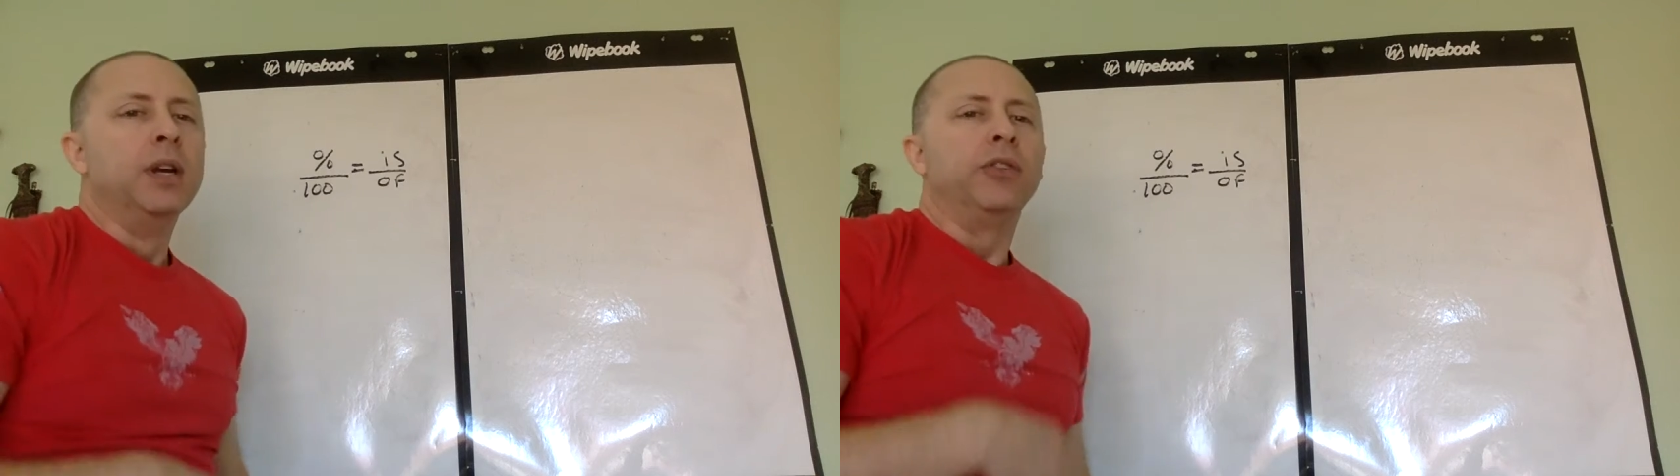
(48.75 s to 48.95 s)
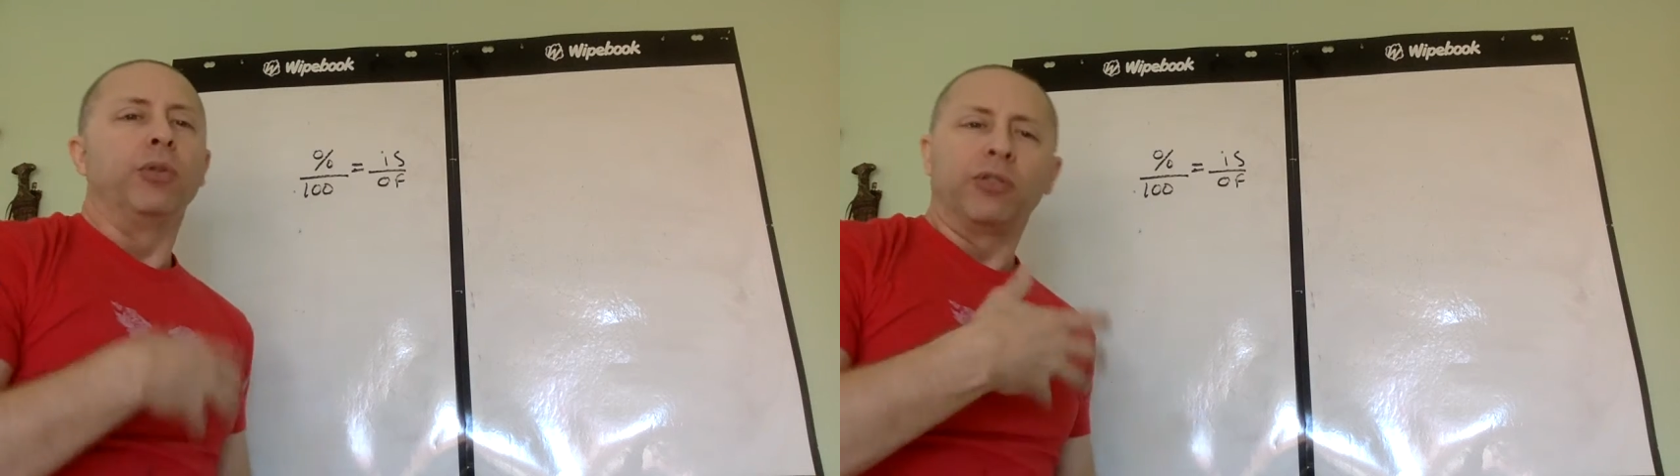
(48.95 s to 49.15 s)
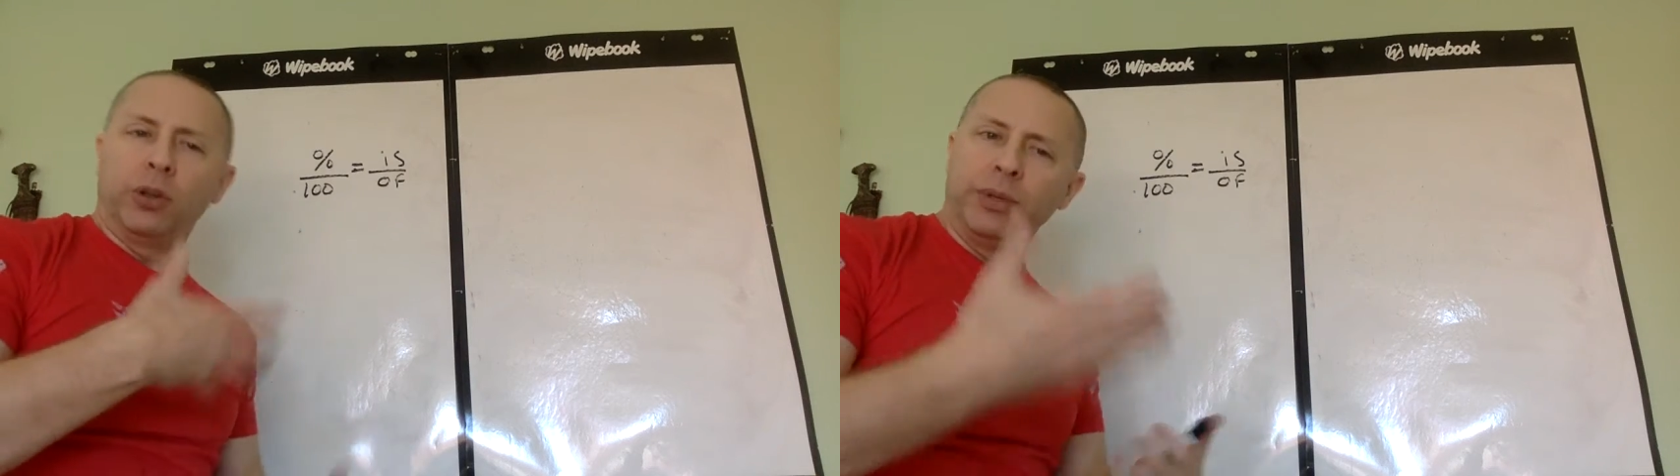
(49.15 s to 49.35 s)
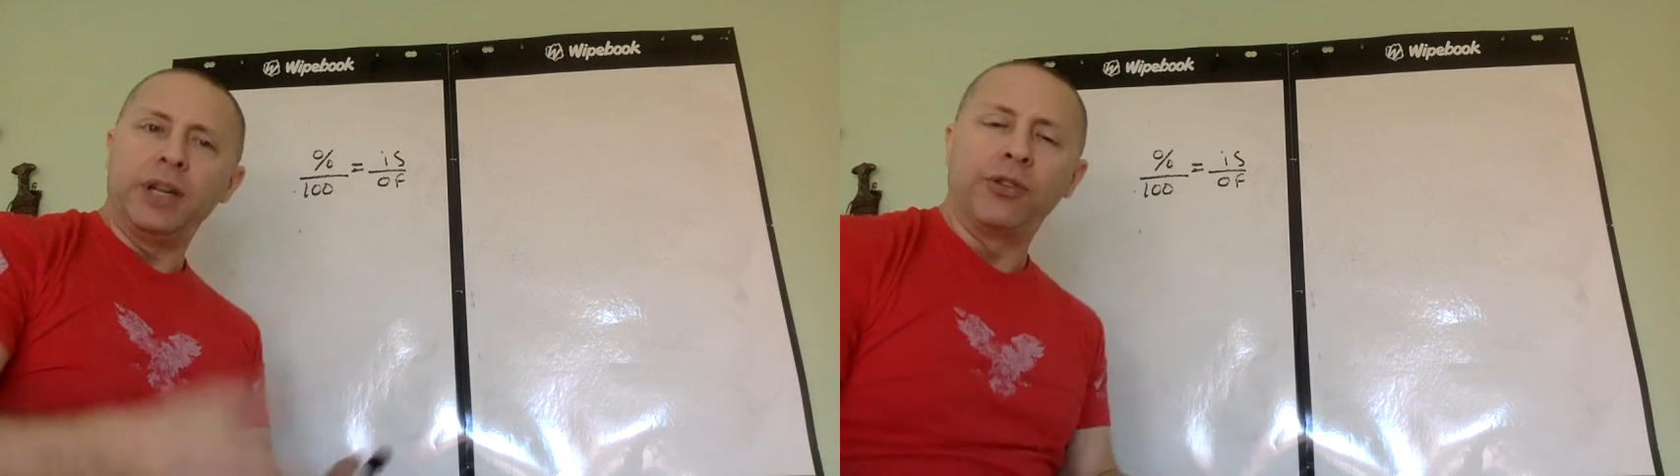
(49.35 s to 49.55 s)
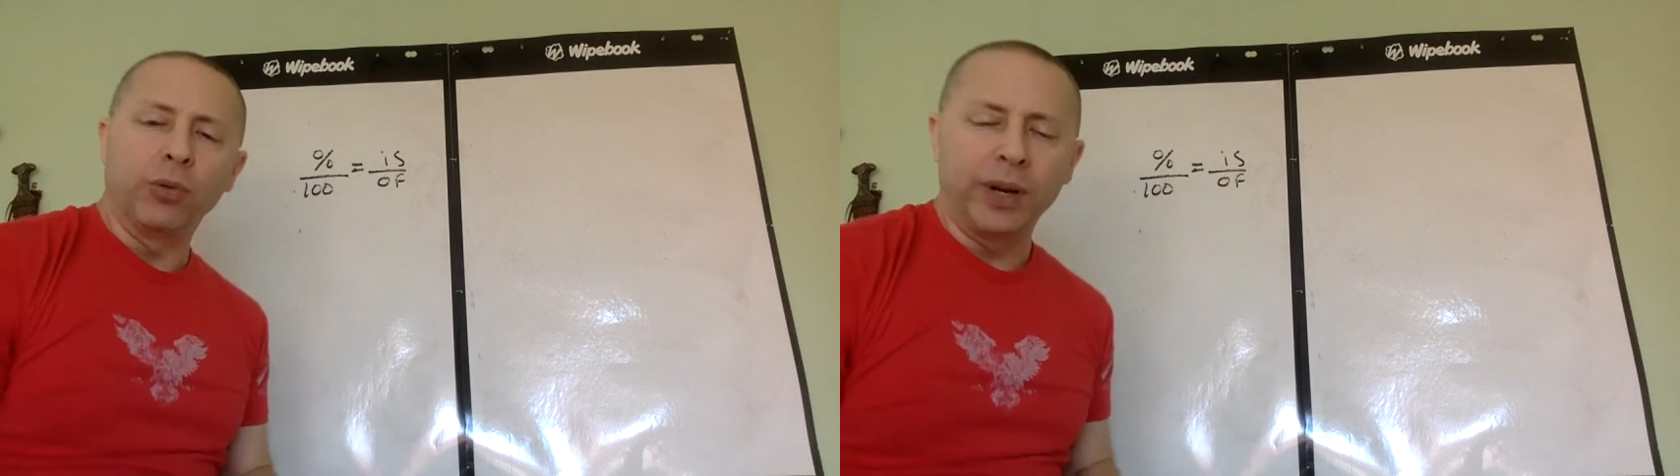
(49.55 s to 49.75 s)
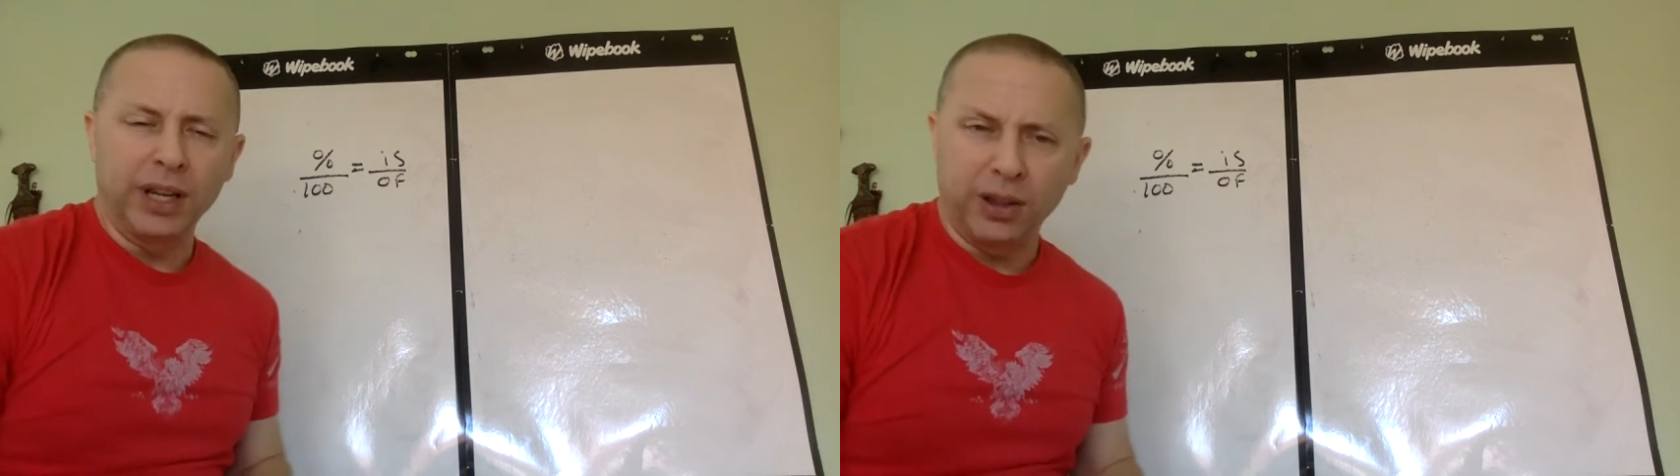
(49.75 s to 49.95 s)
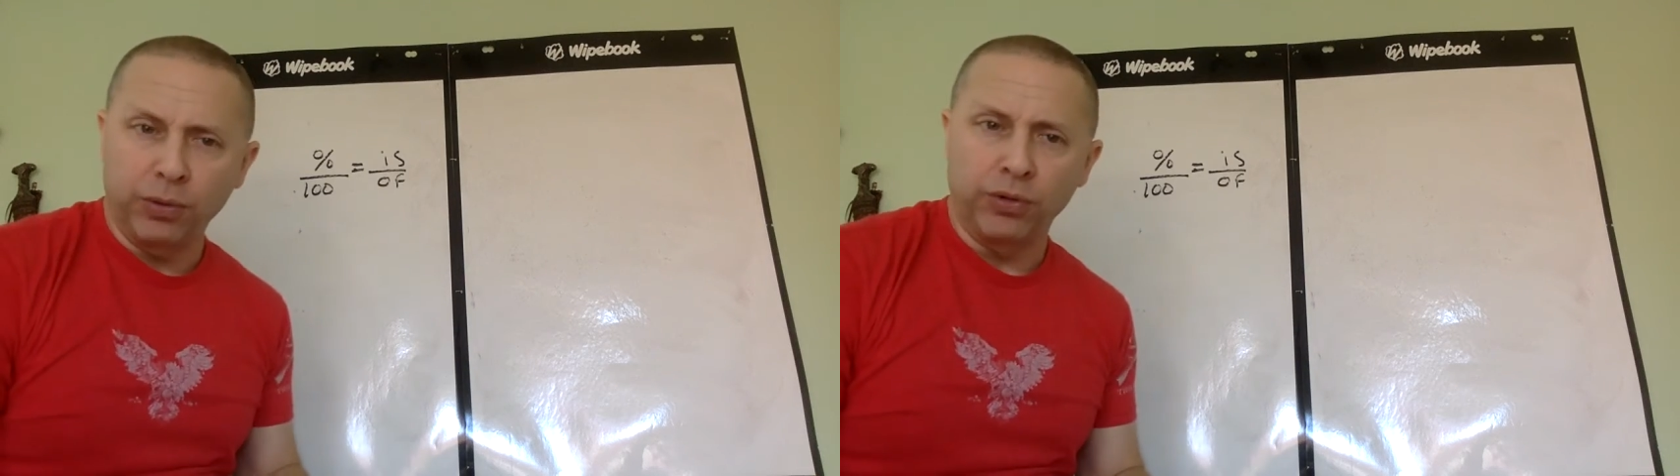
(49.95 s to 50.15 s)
So it's a little bit easier way to get through